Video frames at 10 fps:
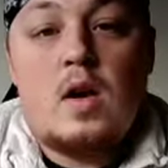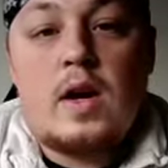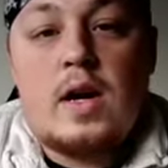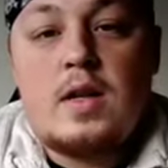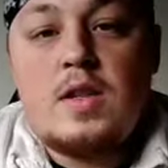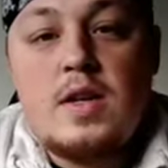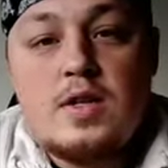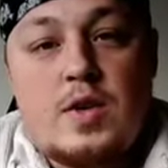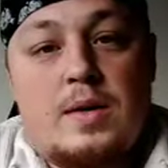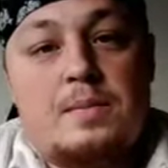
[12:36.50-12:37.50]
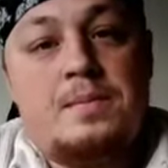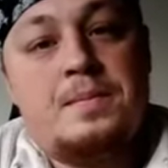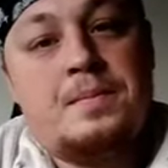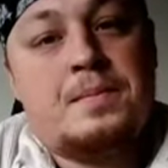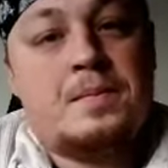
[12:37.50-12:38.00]
Alright, now to the history.
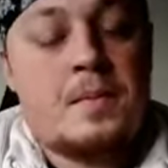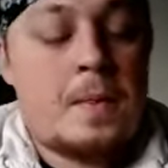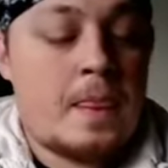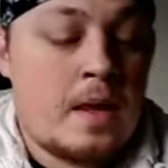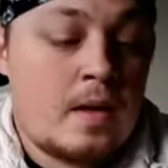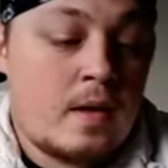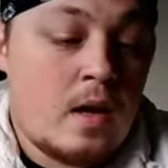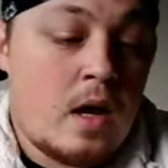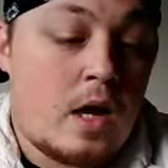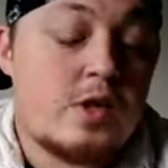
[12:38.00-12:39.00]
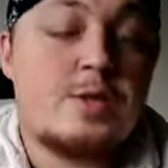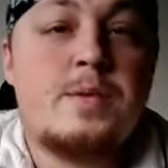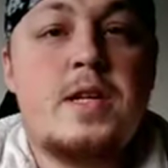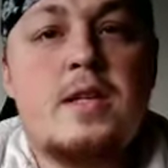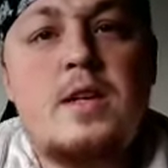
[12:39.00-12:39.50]
Hunters,
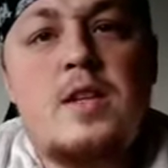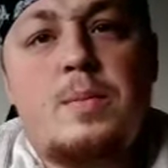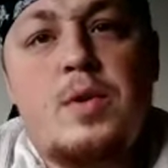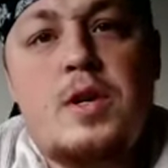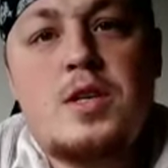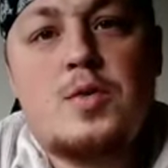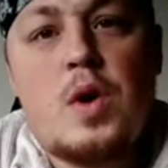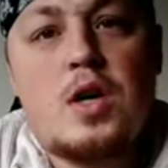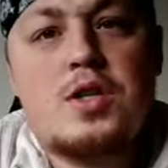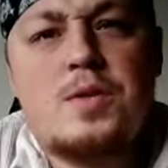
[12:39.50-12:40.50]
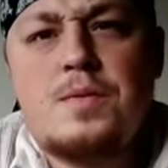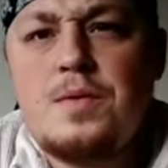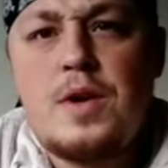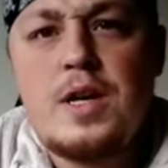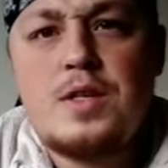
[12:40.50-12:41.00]
particularly in the British Raj,
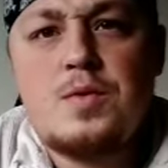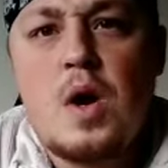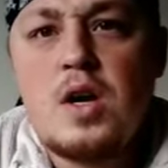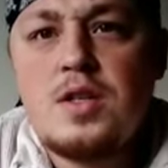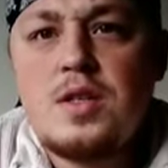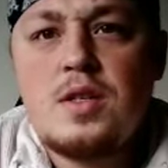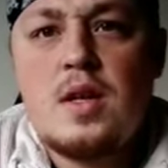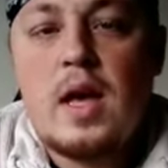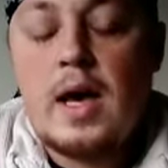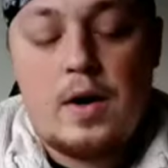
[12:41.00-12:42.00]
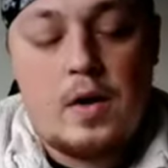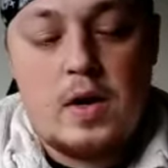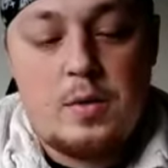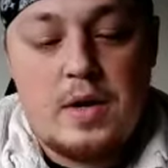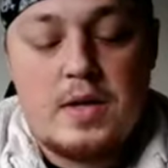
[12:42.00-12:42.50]
I don't know
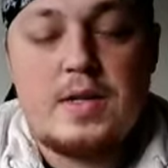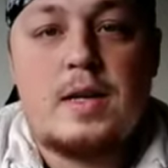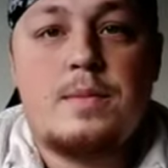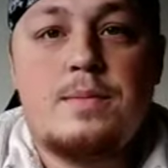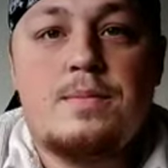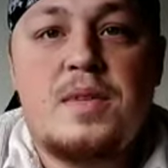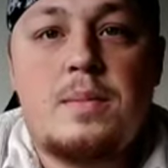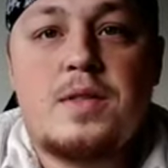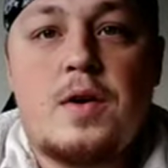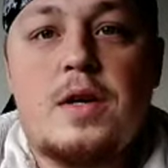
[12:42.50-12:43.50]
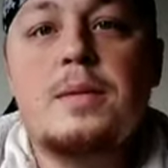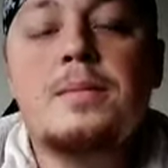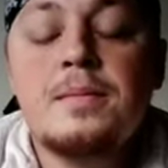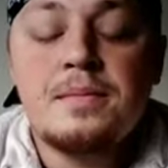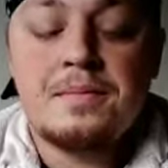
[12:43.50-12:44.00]
how you pronounce it. I'm sorry.
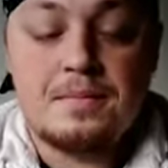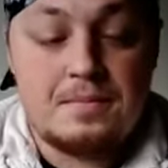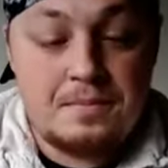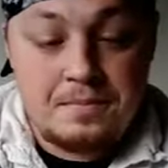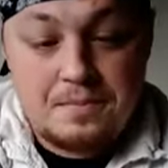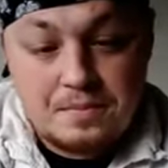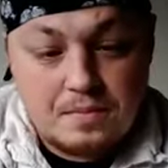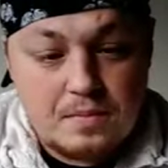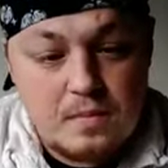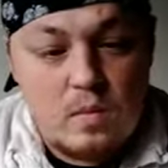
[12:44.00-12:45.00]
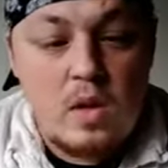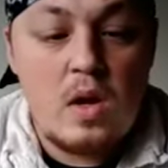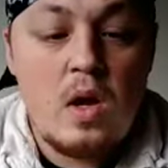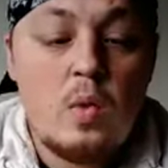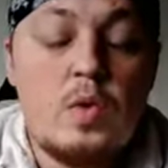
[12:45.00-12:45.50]

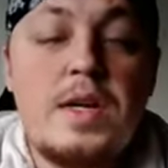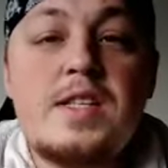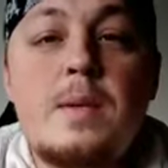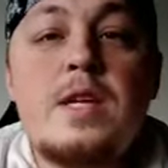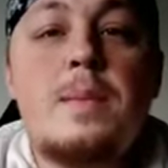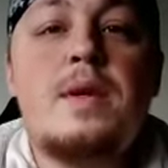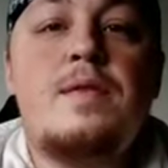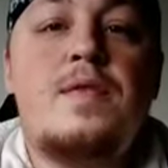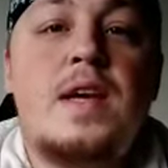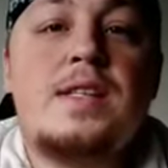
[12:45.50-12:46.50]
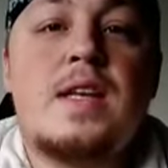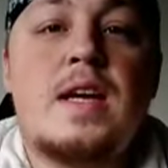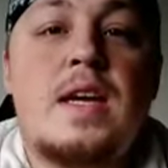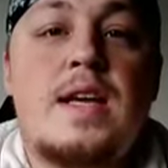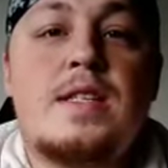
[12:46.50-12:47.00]
We need some type of defense
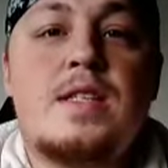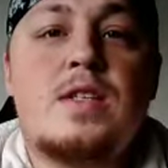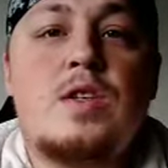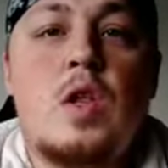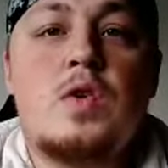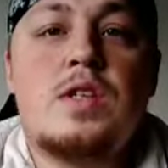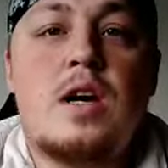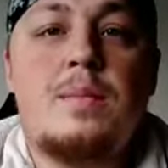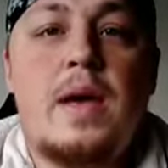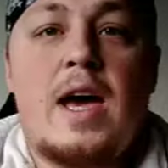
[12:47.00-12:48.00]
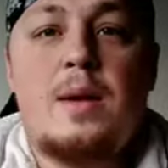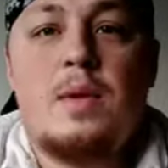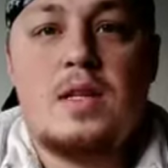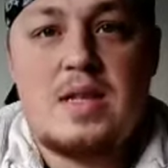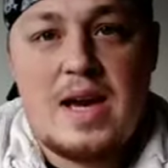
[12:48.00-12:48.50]
against close-up
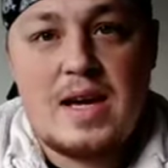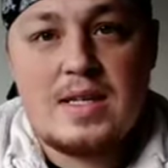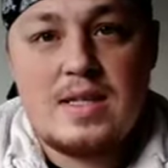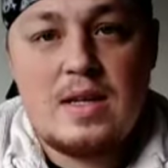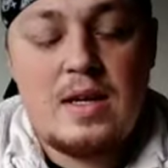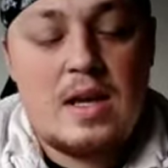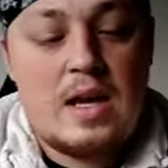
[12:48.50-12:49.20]
animal attacks.